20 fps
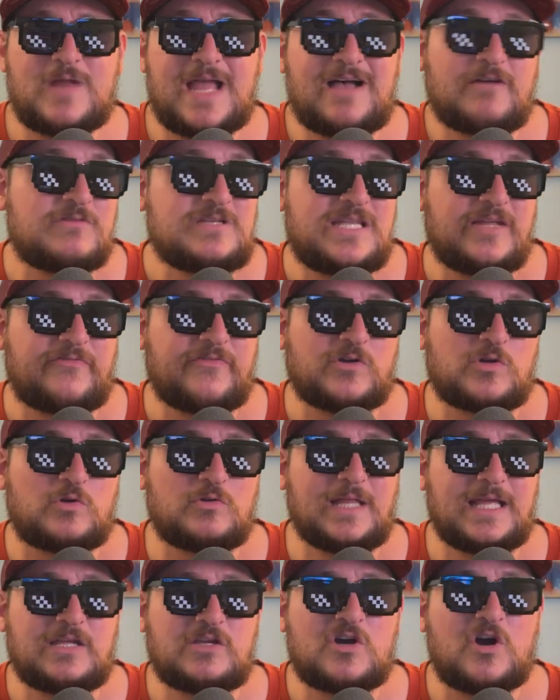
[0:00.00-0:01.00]
you how
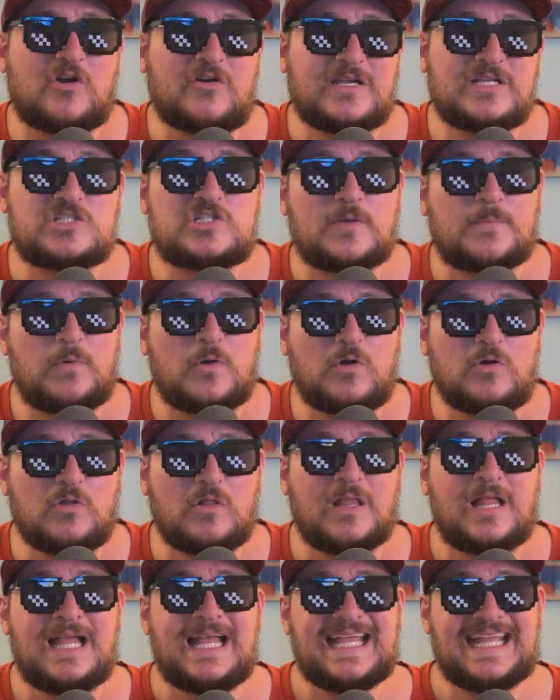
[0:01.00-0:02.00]
difficult a card is to
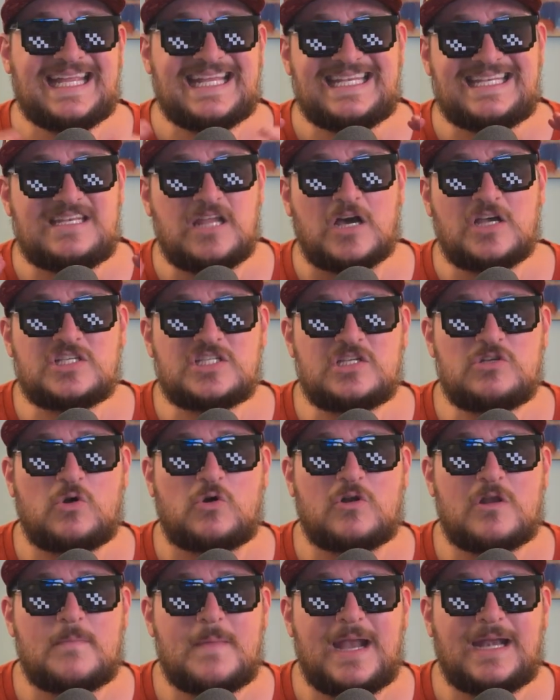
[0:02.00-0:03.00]
pull. It doesn't
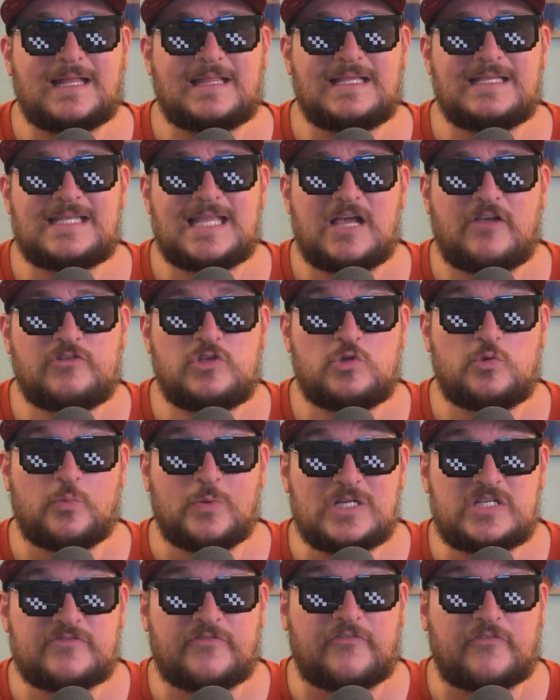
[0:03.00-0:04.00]
automatically tell you
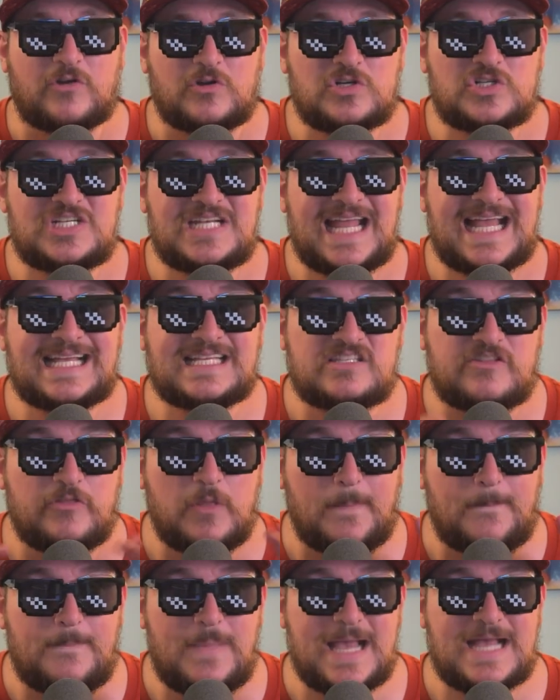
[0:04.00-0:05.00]
which version has
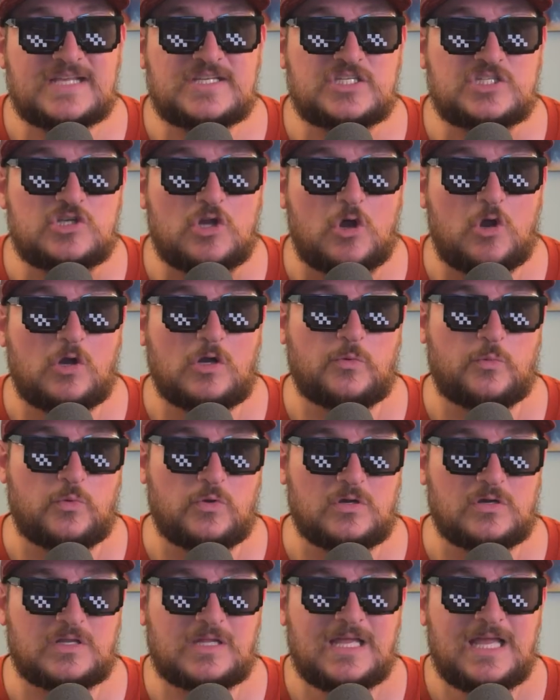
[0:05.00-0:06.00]
the best
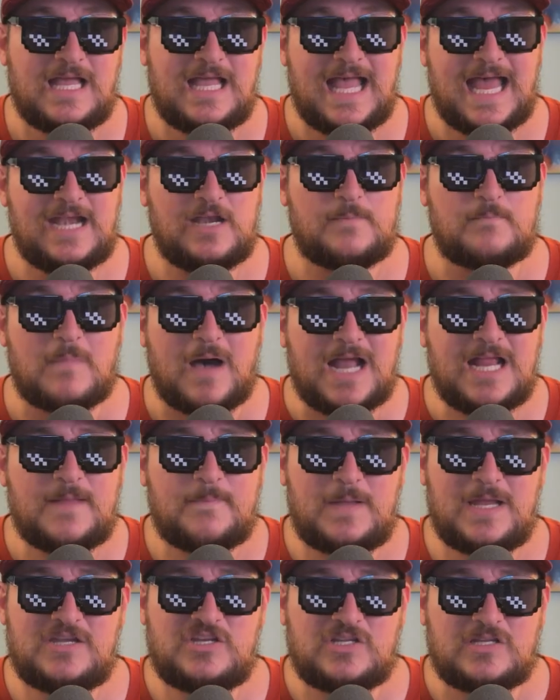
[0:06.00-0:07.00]
artwork. And in my
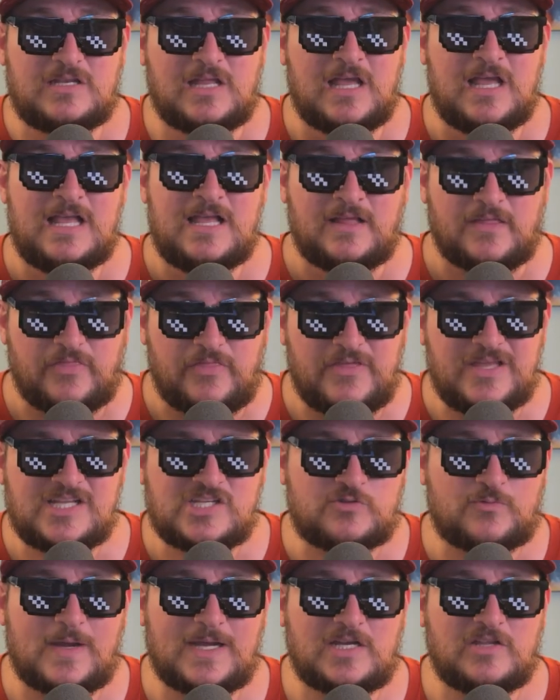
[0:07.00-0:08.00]
opinion,
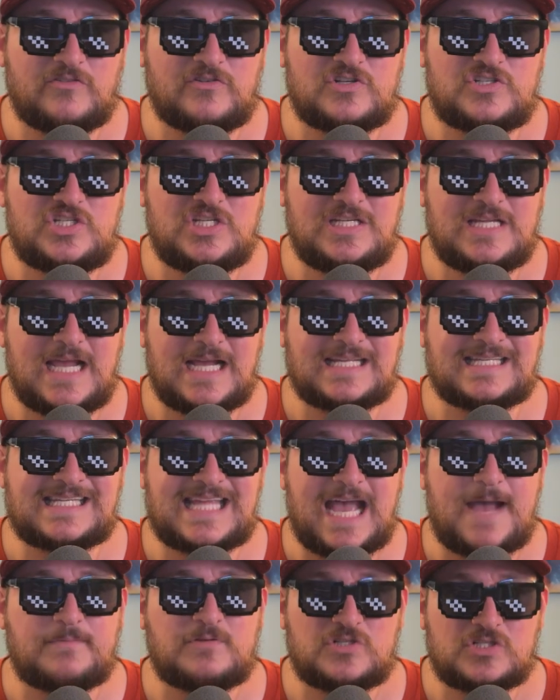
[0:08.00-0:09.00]
this regular GX
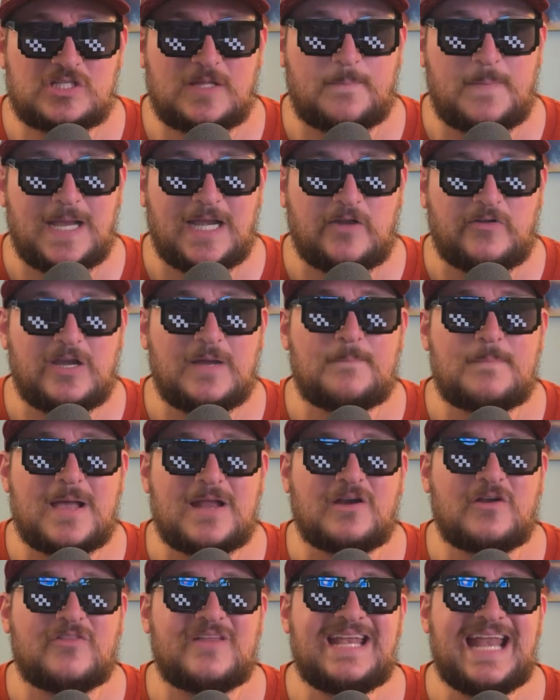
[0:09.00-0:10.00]
captures the pairing
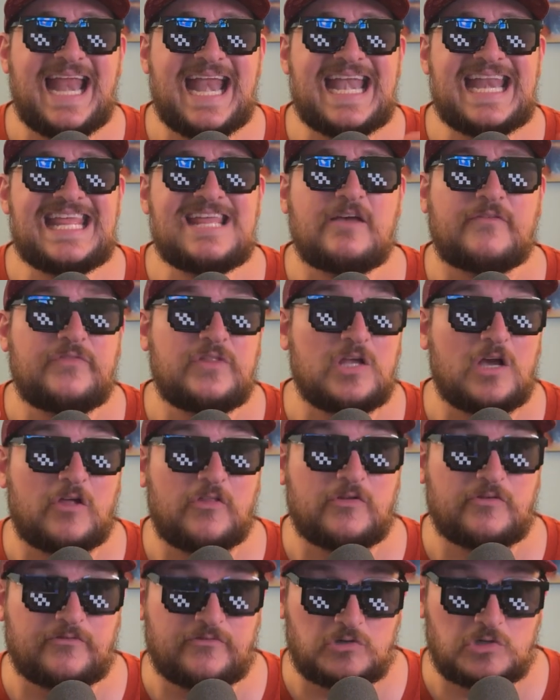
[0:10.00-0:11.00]
better than any of the
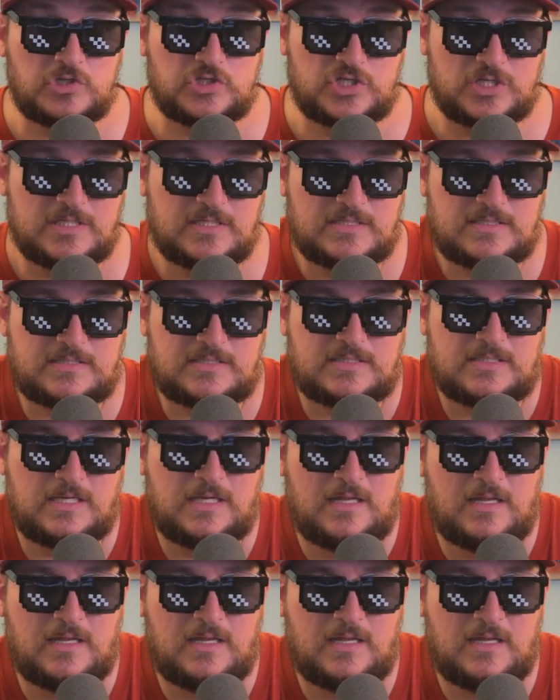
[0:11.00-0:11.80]
other versions.